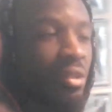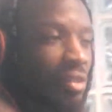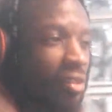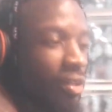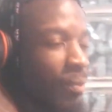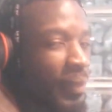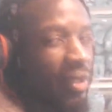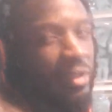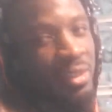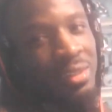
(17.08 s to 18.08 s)
look, I'm
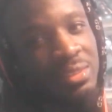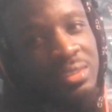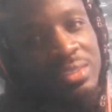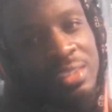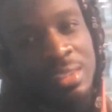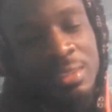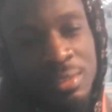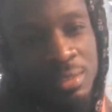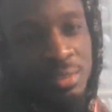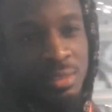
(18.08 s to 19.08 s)
in
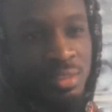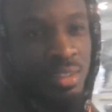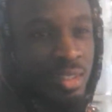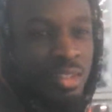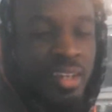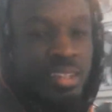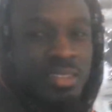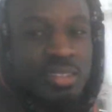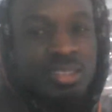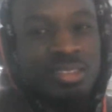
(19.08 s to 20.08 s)
NC
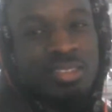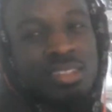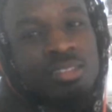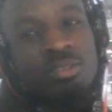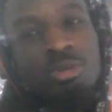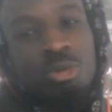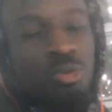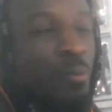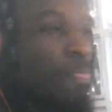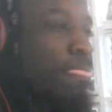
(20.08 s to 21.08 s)
at the
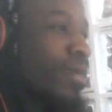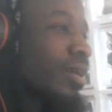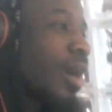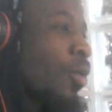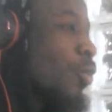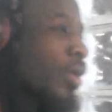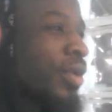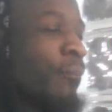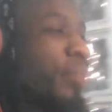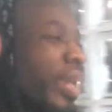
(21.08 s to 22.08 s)
casino. I
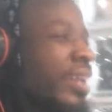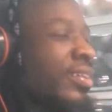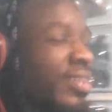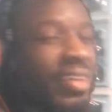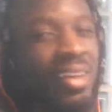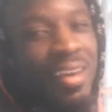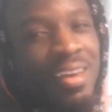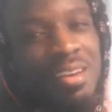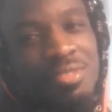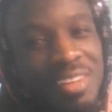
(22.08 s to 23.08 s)
won a band and a
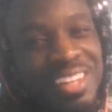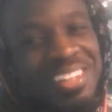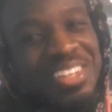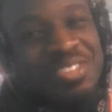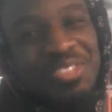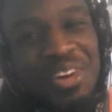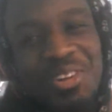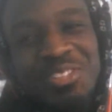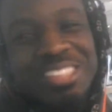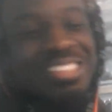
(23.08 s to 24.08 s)
half. I left
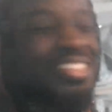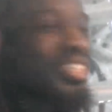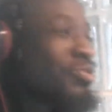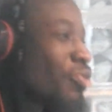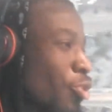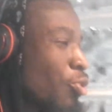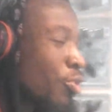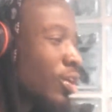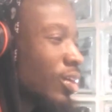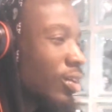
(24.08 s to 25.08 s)
out with
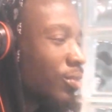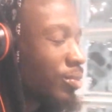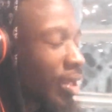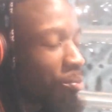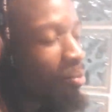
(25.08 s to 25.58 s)
zero. Like